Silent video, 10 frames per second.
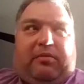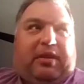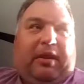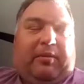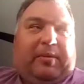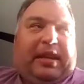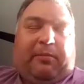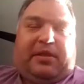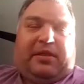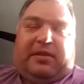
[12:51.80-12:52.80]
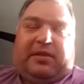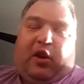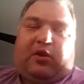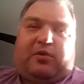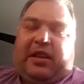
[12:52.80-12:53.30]
I mean, that was his
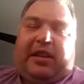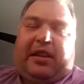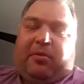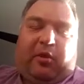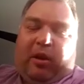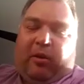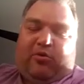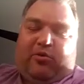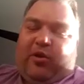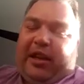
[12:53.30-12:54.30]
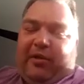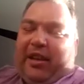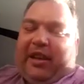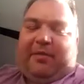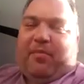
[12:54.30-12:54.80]
first debut. I was really,
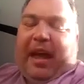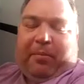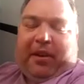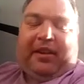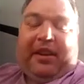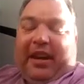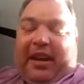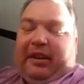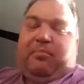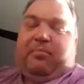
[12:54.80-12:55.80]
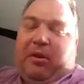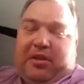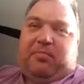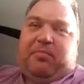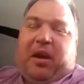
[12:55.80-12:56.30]
really happy, and then most
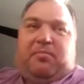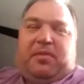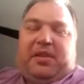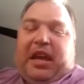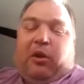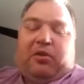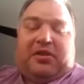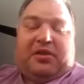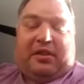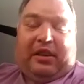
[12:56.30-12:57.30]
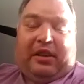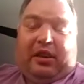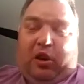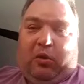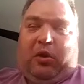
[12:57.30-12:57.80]
of the owners
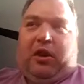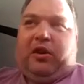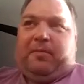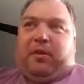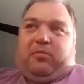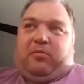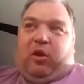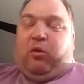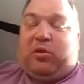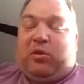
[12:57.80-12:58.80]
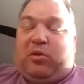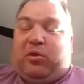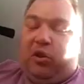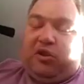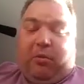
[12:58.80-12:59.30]
who was
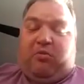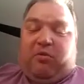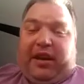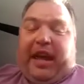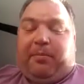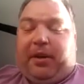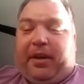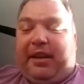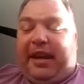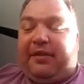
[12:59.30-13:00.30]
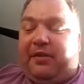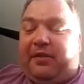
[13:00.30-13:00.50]
watching, they were really happy and that.